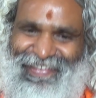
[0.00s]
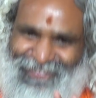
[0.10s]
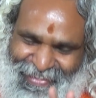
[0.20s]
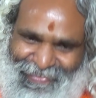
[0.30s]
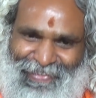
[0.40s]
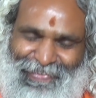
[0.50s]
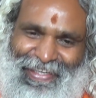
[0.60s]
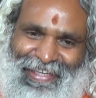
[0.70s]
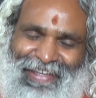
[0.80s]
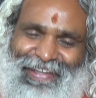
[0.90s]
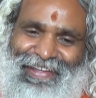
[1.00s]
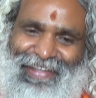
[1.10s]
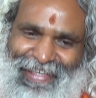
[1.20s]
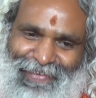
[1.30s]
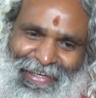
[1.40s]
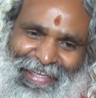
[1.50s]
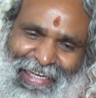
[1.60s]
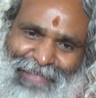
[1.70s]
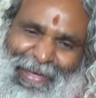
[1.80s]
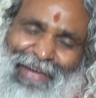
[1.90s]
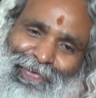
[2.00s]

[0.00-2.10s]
But don't worry, he will get back